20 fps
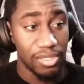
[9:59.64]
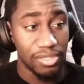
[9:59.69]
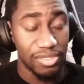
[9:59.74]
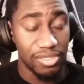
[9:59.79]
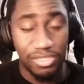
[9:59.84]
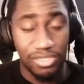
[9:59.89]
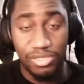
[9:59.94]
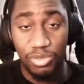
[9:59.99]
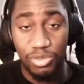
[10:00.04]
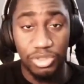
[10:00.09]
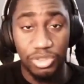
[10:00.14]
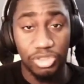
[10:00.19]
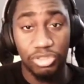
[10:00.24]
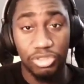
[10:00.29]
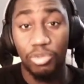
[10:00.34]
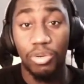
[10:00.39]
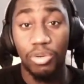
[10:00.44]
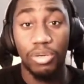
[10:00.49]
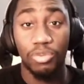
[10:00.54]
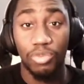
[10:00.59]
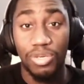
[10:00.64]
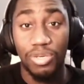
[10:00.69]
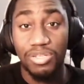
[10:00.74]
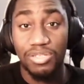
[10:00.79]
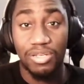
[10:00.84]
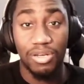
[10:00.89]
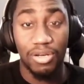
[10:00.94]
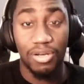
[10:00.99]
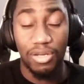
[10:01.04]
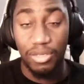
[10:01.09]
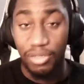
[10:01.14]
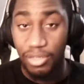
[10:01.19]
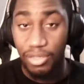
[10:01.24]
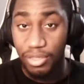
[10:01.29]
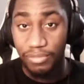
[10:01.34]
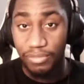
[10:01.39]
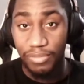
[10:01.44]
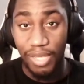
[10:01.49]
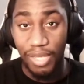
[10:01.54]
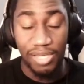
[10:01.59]
since The Witcher 1 wasn't on
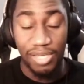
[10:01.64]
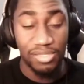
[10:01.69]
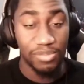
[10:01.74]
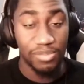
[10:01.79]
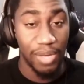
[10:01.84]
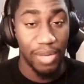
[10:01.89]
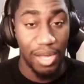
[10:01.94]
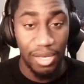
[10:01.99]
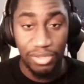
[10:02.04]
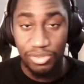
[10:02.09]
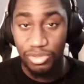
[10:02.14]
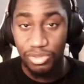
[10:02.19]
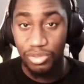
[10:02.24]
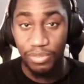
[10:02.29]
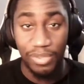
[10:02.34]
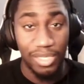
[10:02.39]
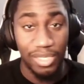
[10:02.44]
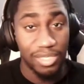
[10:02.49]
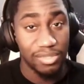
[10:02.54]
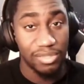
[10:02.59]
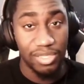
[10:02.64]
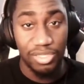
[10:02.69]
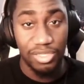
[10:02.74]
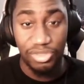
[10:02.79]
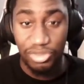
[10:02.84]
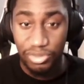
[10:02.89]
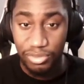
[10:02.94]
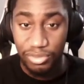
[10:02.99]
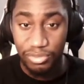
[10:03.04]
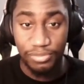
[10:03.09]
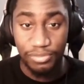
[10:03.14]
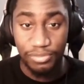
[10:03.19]
um, Xbox or PlayStation.